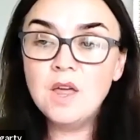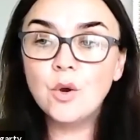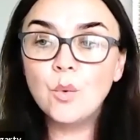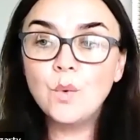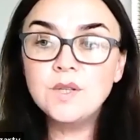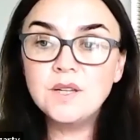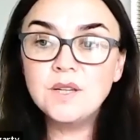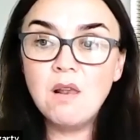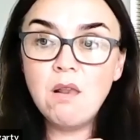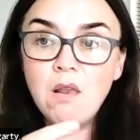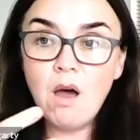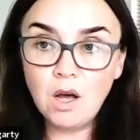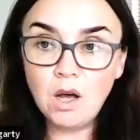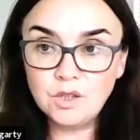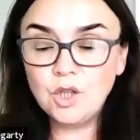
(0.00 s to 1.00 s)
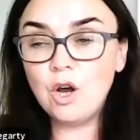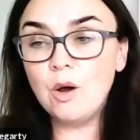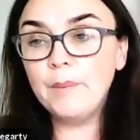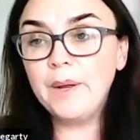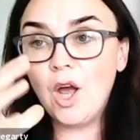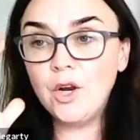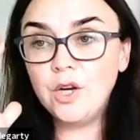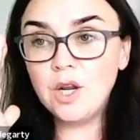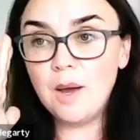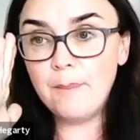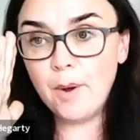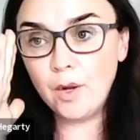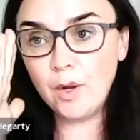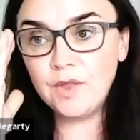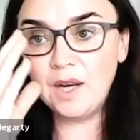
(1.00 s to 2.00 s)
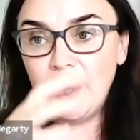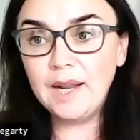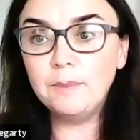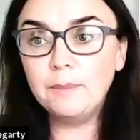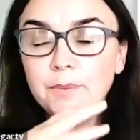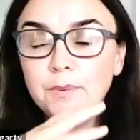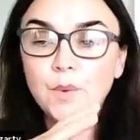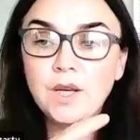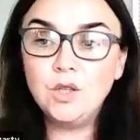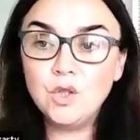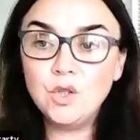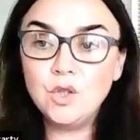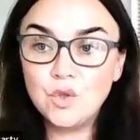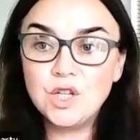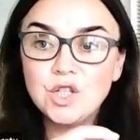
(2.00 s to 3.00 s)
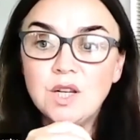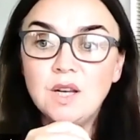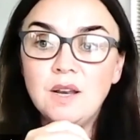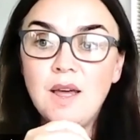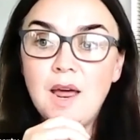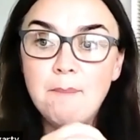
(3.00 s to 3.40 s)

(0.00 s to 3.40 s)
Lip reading: there was a lot coming out about the link between nutrition